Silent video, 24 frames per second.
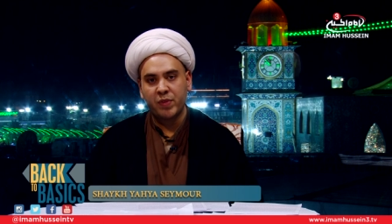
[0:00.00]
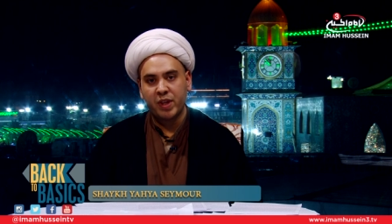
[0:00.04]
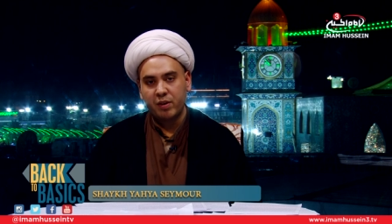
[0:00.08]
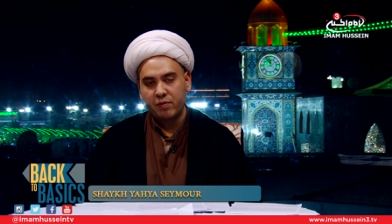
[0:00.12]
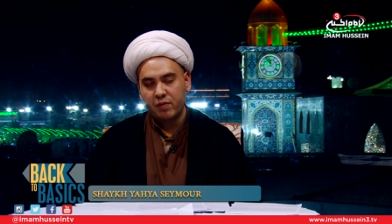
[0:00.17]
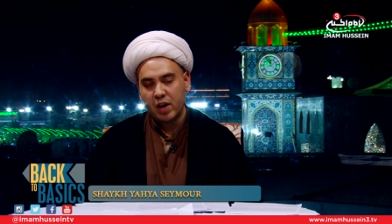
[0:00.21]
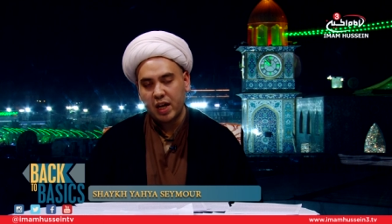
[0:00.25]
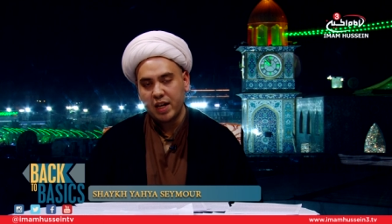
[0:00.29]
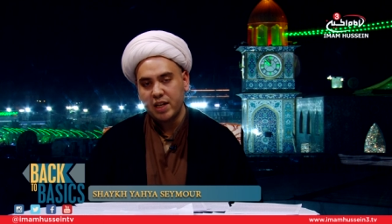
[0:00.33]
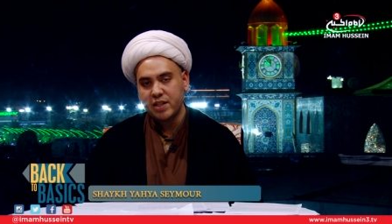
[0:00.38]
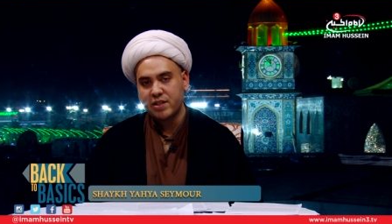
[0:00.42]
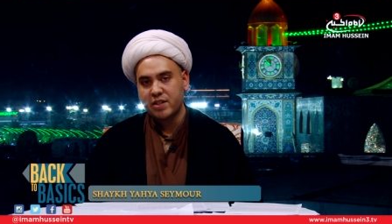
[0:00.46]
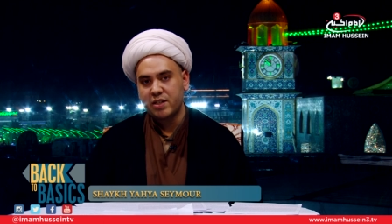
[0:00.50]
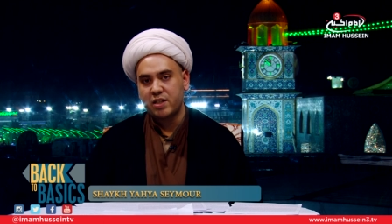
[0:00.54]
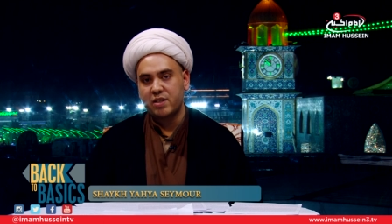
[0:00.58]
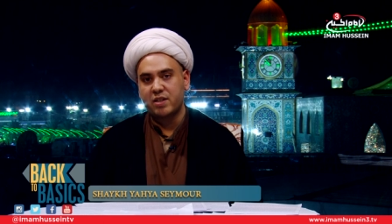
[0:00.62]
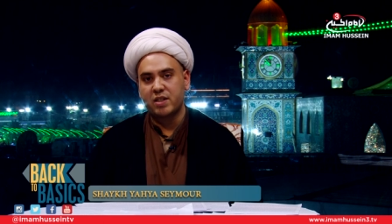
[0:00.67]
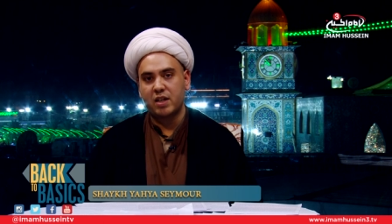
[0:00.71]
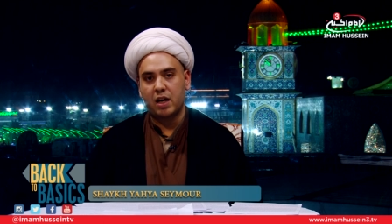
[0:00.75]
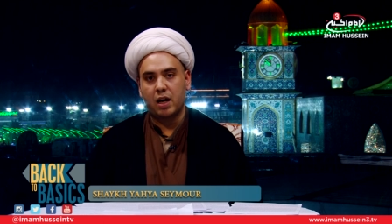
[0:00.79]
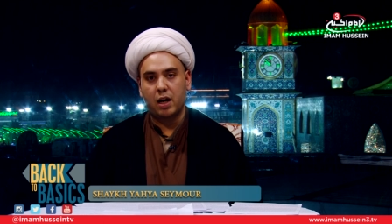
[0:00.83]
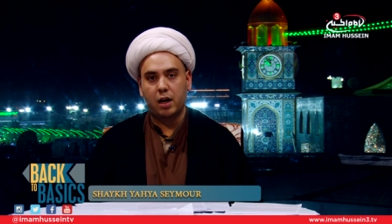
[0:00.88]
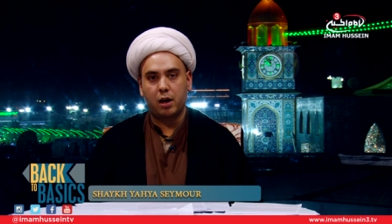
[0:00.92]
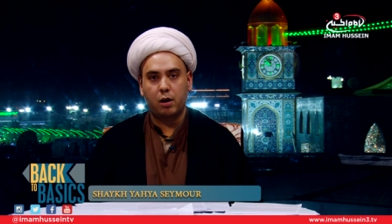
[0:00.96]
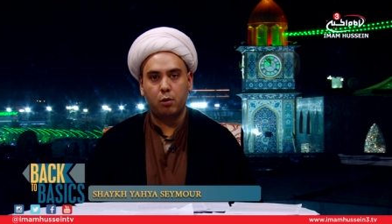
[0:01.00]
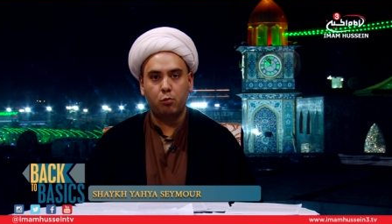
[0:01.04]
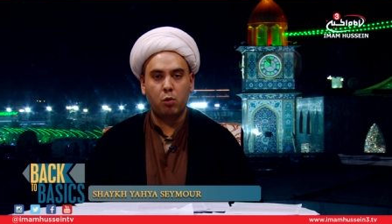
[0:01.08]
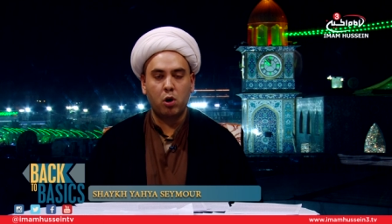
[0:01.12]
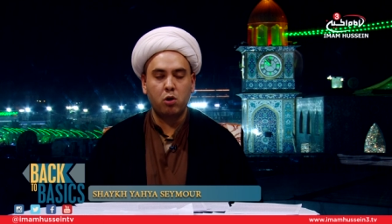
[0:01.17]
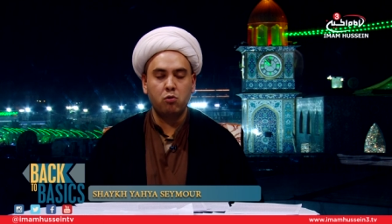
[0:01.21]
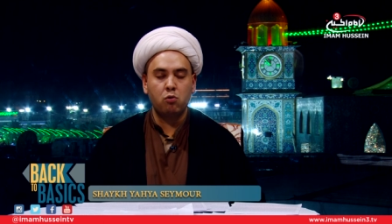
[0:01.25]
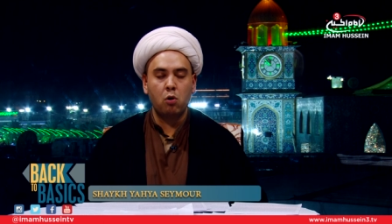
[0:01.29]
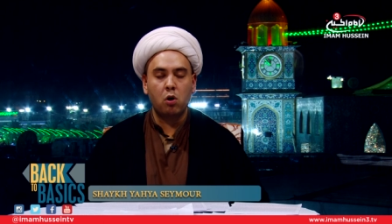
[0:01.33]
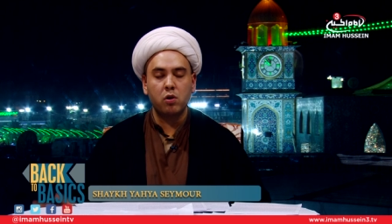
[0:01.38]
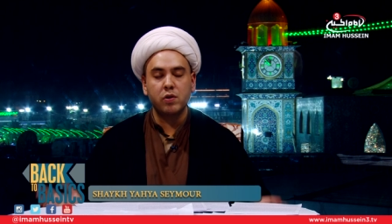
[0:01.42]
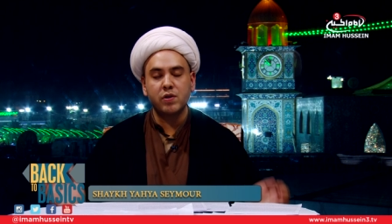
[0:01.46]
That is to say,
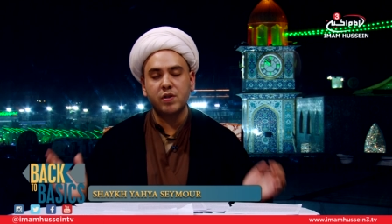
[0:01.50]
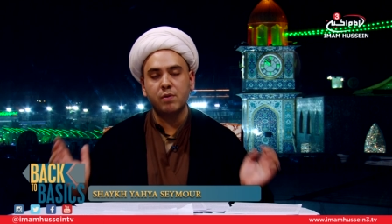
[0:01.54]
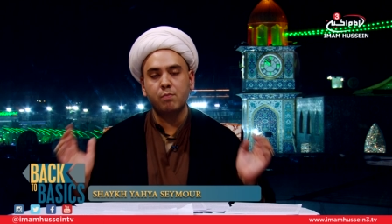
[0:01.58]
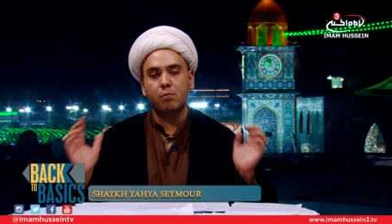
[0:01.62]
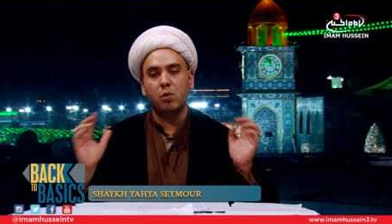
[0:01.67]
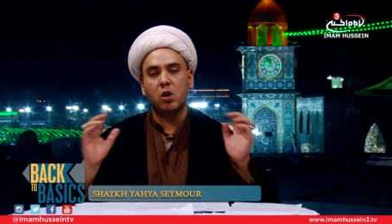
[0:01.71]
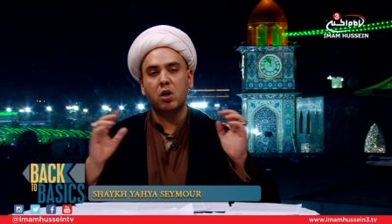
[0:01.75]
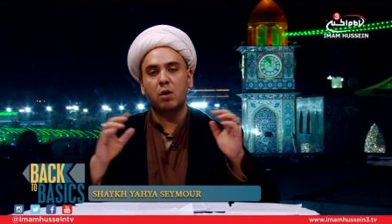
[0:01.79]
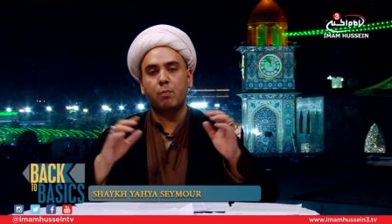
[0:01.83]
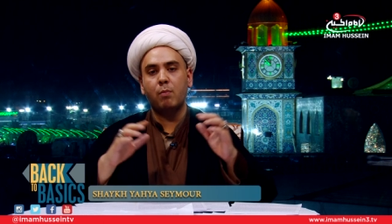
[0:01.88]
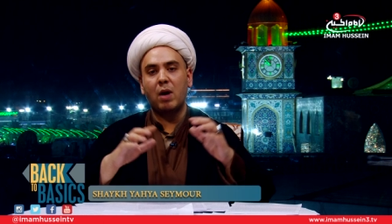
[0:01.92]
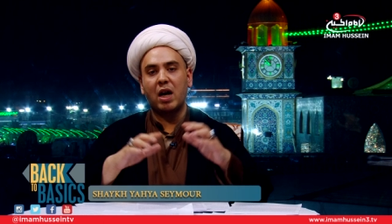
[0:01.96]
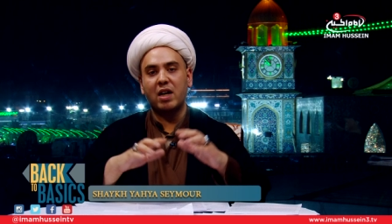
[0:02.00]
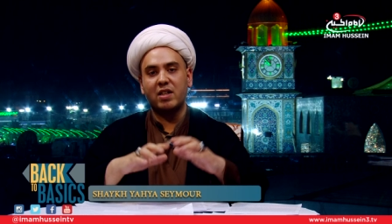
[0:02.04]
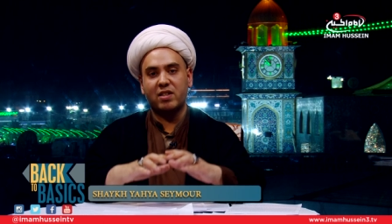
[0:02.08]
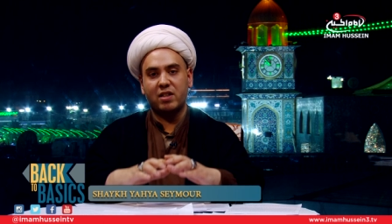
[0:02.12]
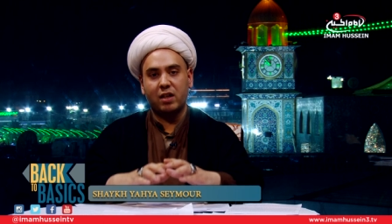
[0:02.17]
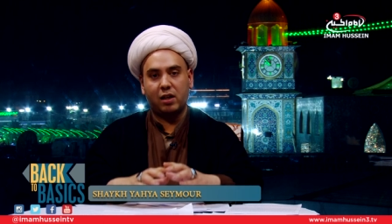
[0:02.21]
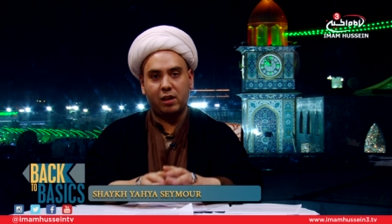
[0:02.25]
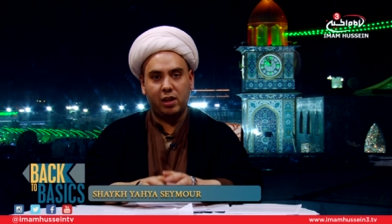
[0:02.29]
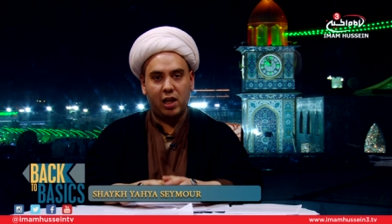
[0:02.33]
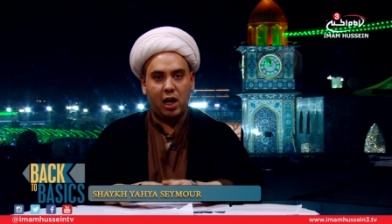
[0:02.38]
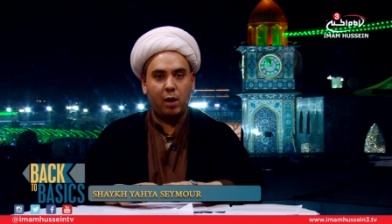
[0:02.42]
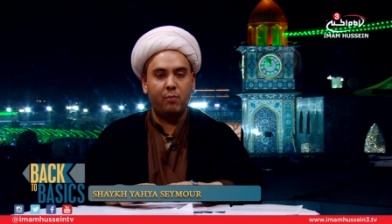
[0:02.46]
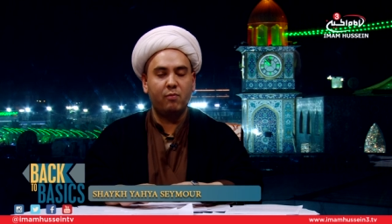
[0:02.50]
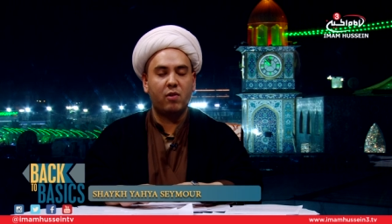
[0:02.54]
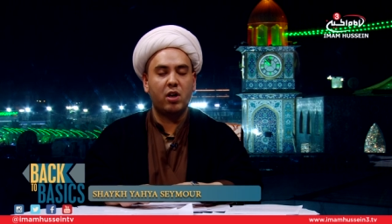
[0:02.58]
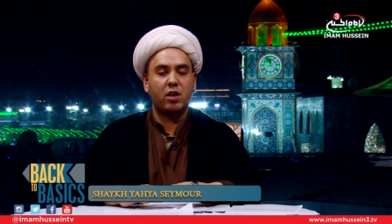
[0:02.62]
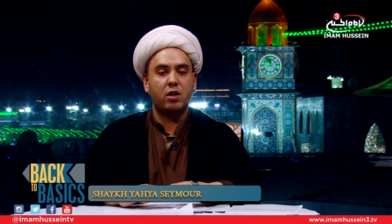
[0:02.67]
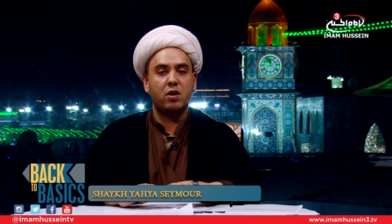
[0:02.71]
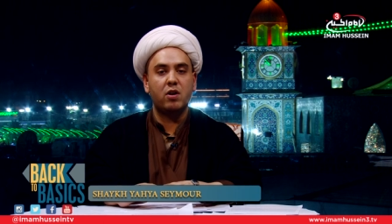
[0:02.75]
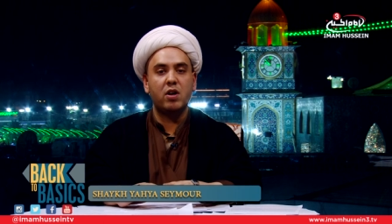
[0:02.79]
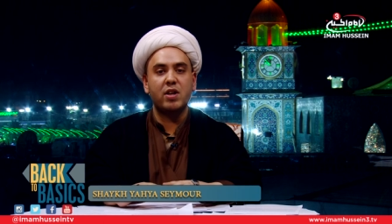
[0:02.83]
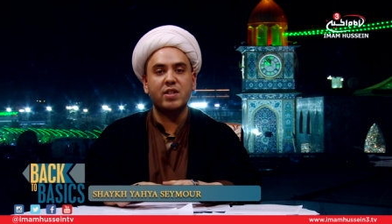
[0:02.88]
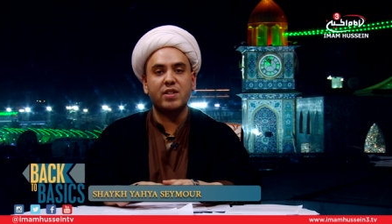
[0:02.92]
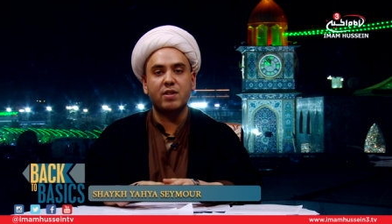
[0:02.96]
when Rosenberg makes the claim that
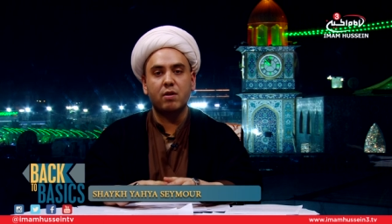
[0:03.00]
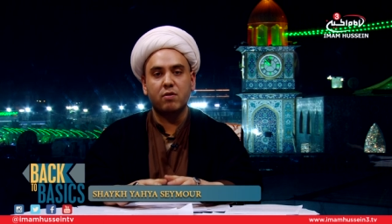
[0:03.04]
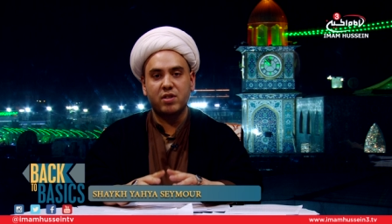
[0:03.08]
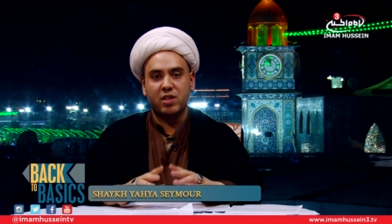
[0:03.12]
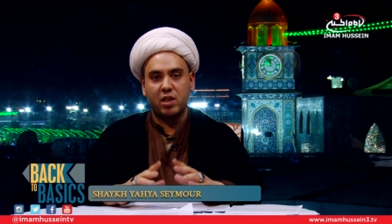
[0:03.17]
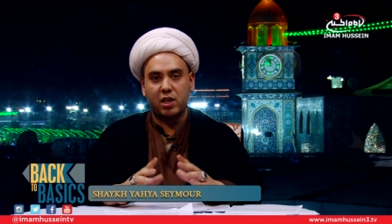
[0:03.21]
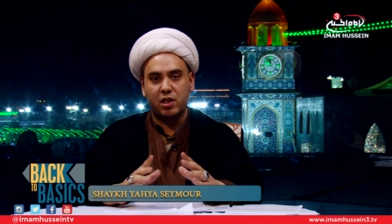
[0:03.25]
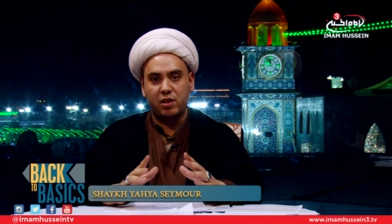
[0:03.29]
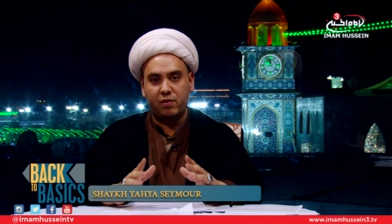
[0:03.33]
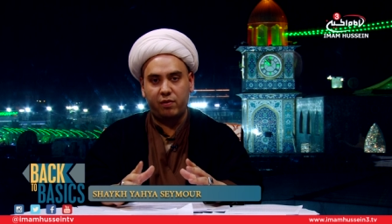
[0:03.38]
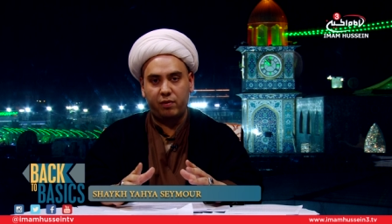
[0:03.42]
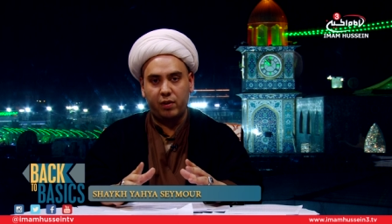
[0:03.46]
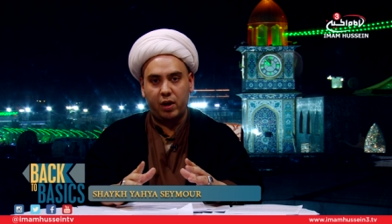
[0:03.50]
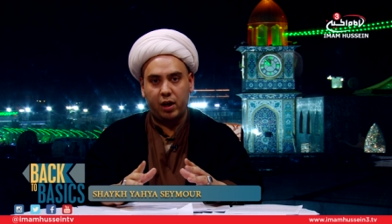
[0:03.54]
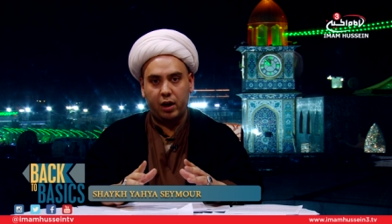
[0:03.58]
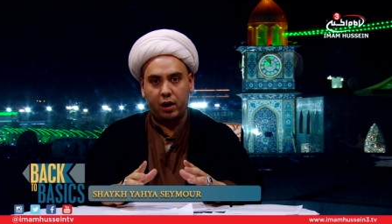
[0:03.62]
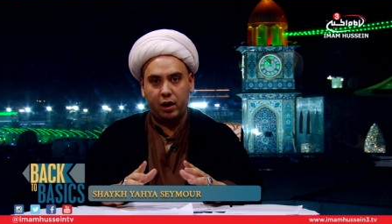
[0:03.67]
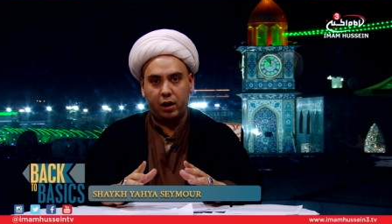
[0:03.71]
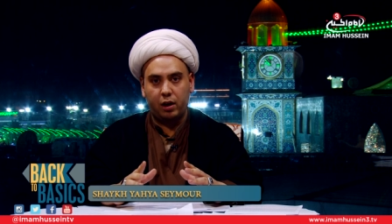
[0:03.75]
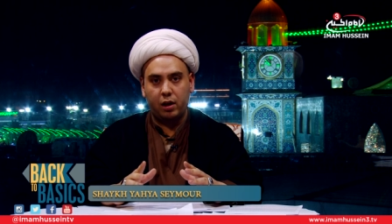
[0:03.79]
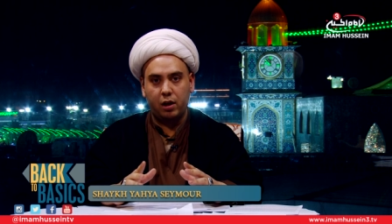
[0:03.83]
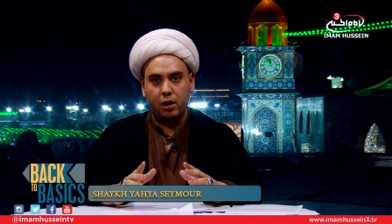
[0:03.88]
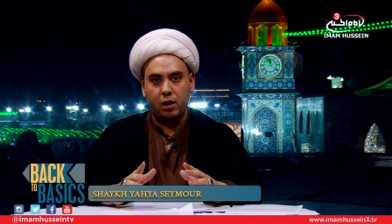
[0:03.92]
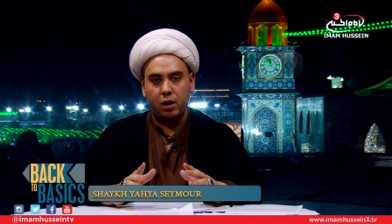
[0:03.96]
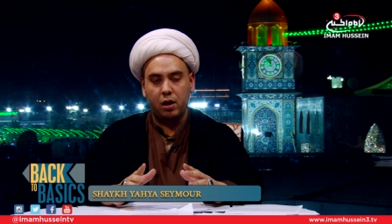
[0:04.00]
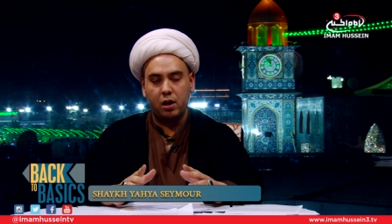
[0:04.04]
there is no such thing